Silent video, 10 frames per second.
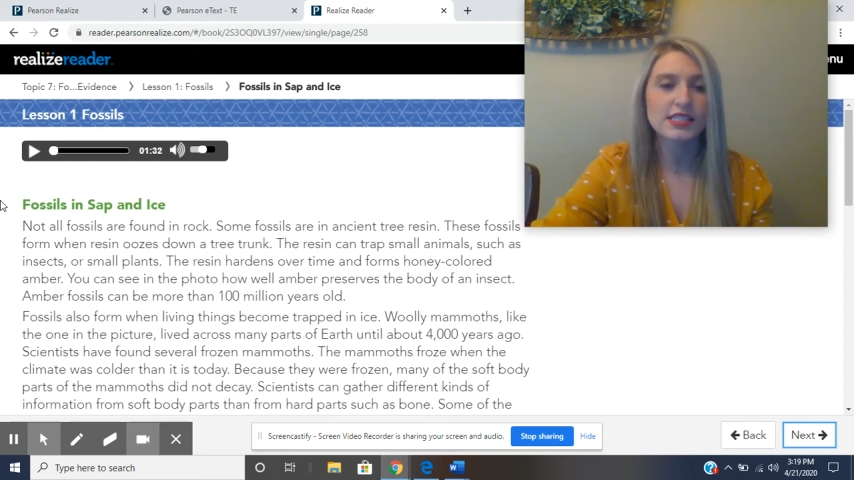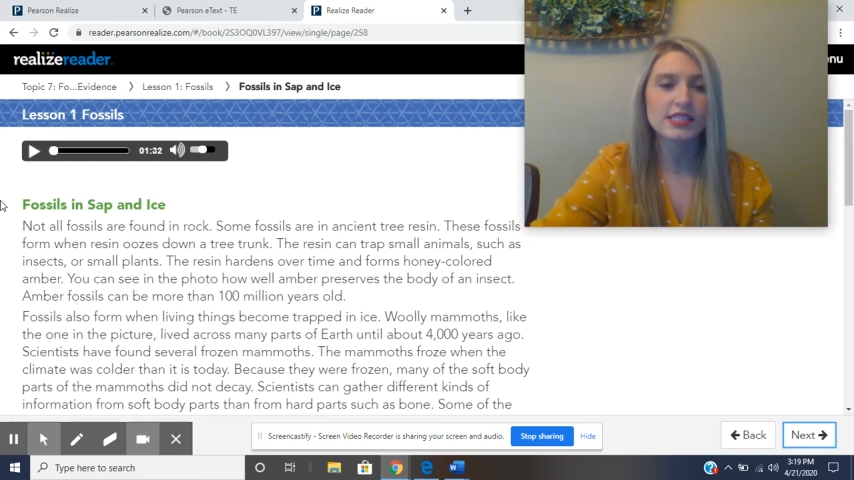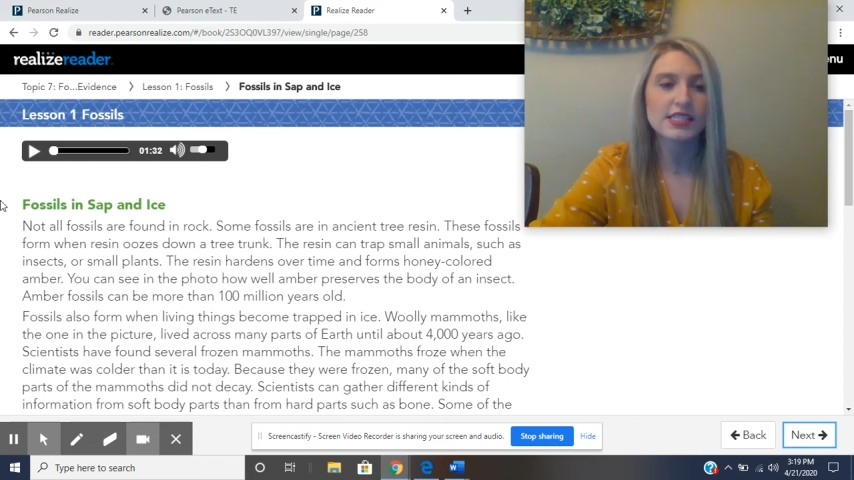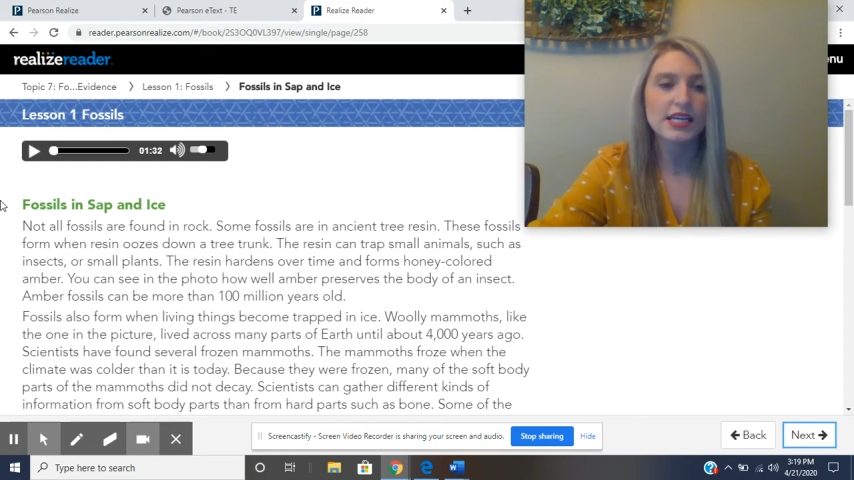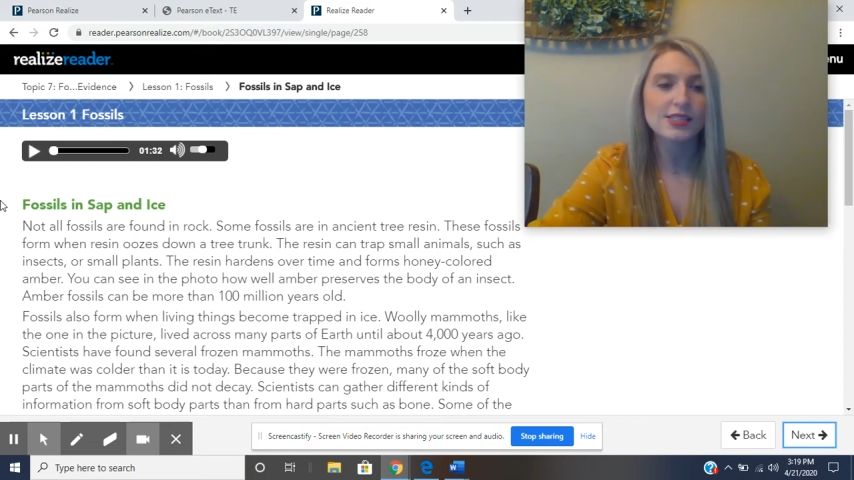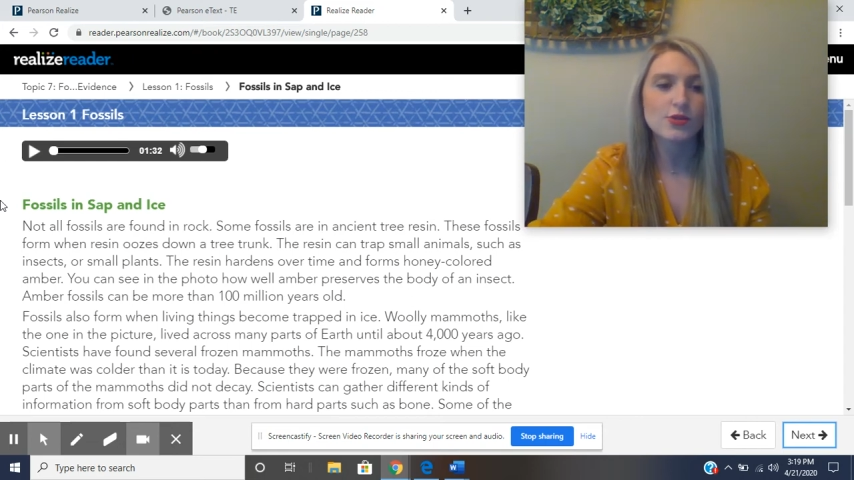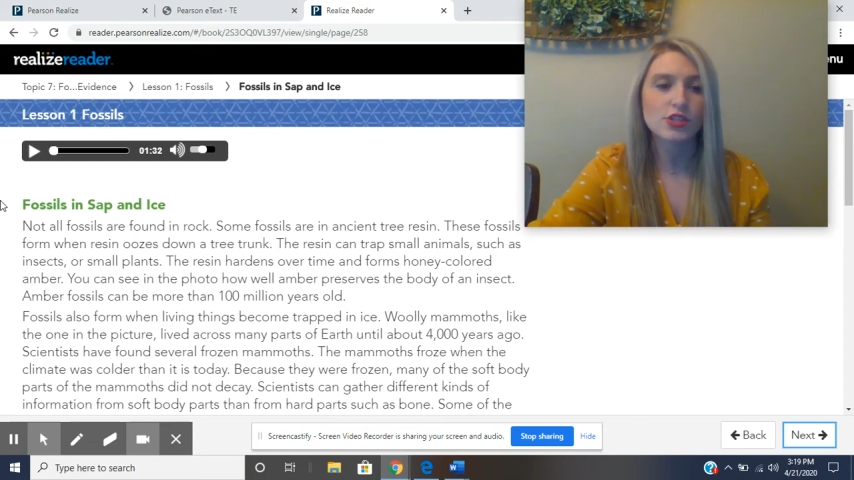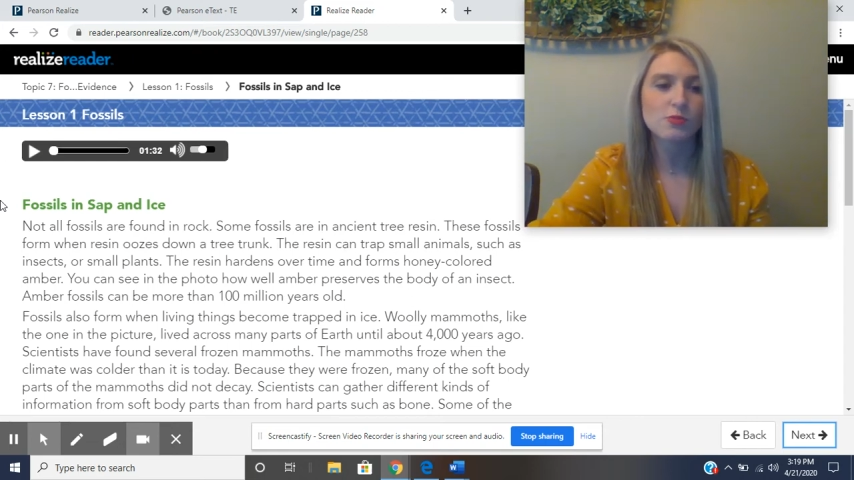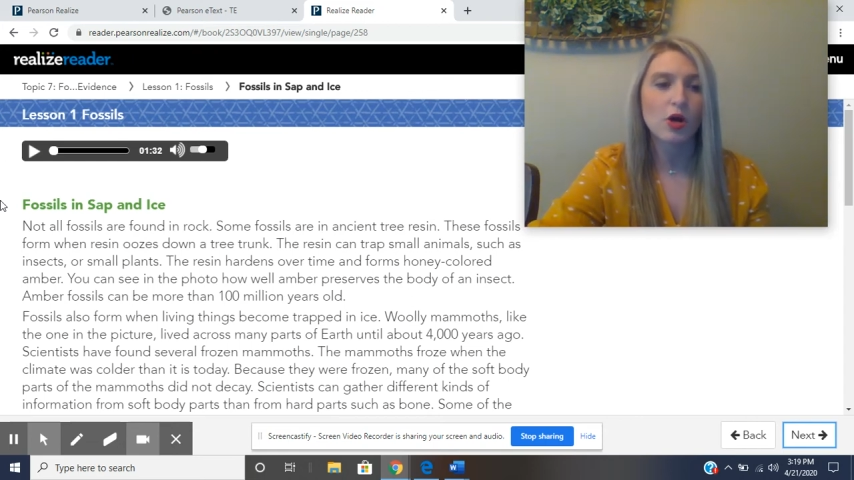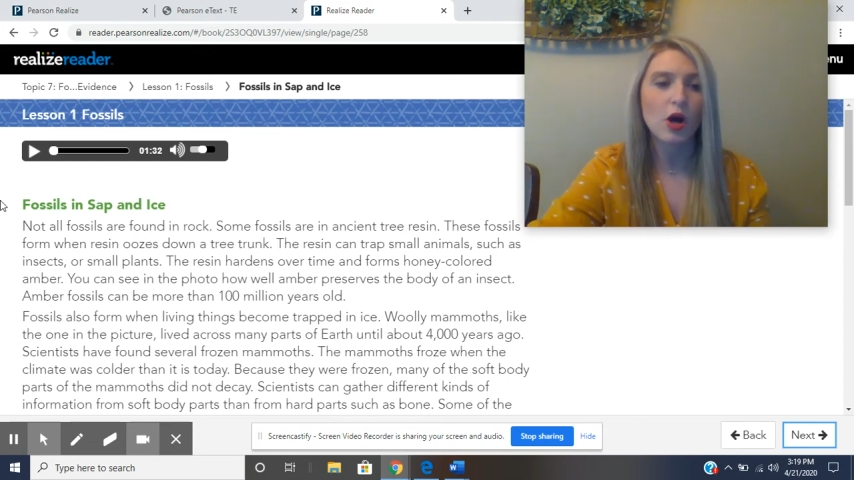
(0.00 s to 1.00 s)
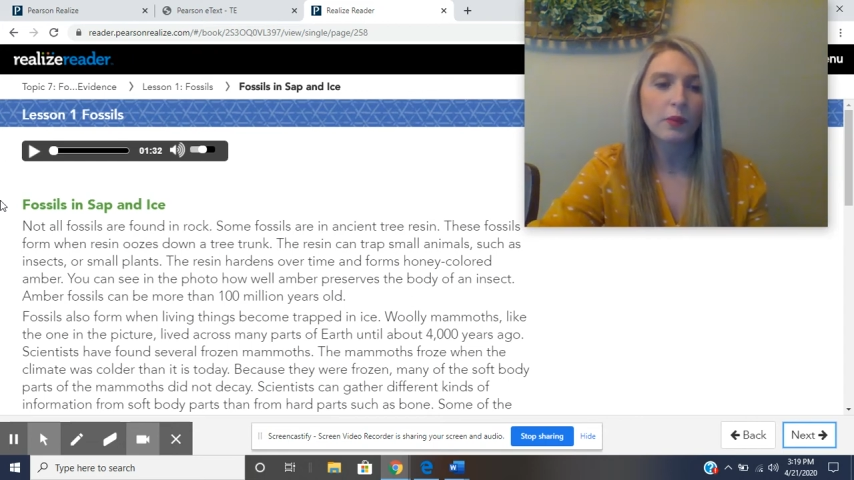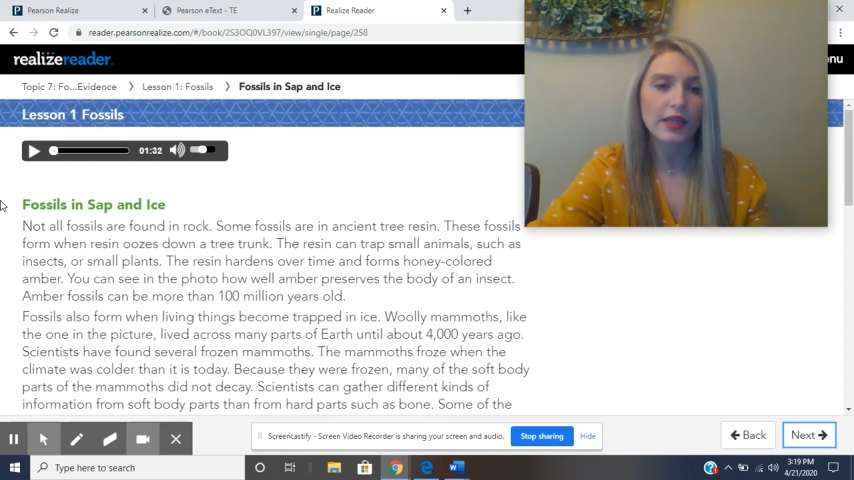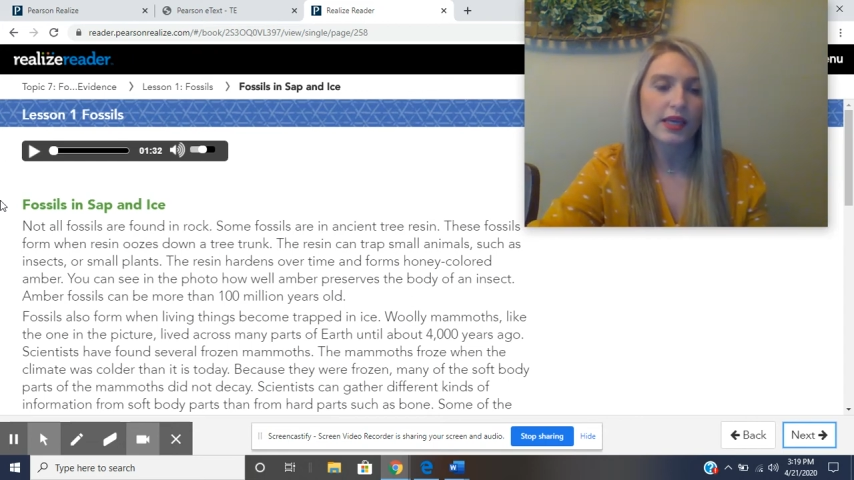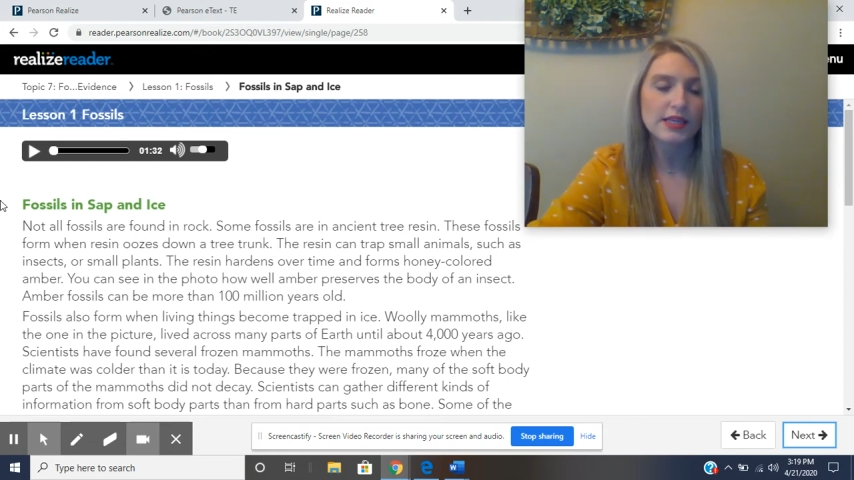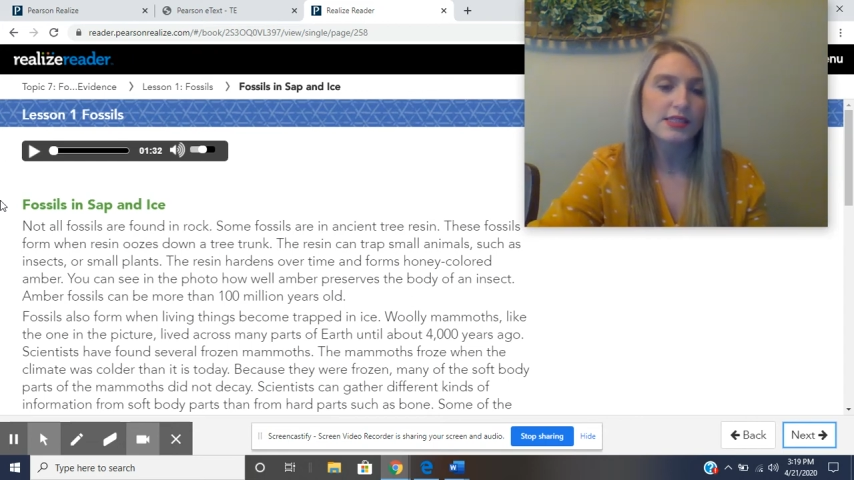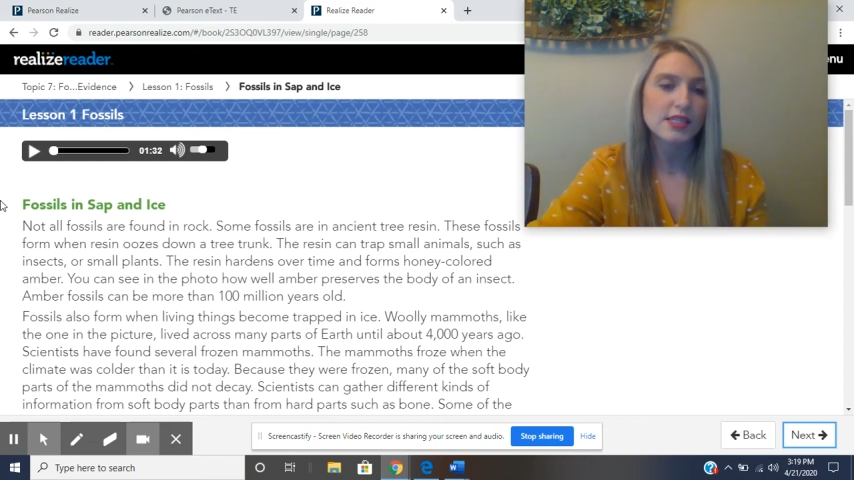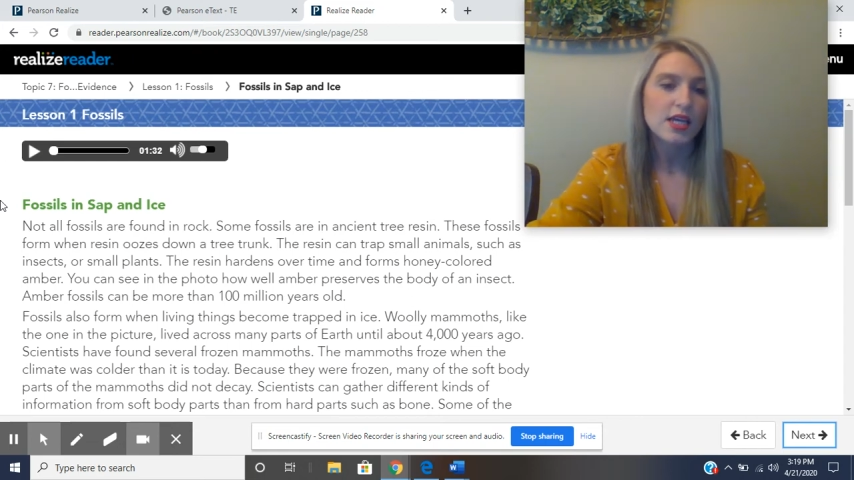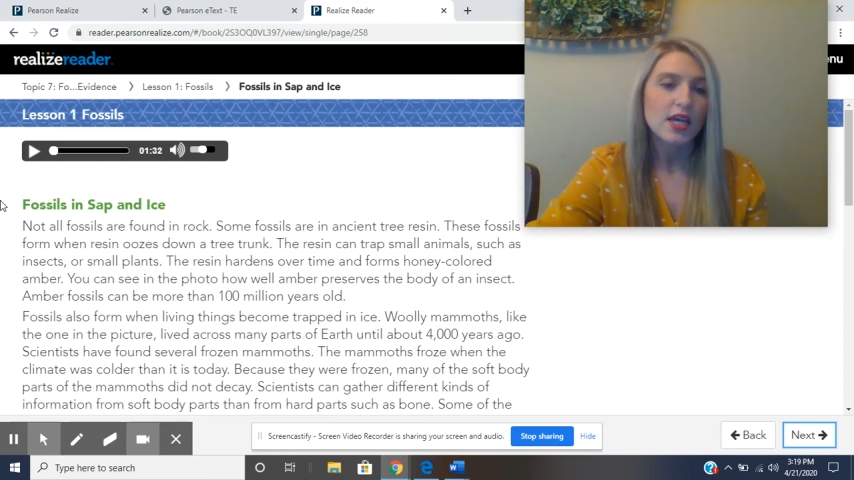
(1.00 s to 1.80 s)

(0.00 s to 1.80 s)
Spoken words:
insects or small plants.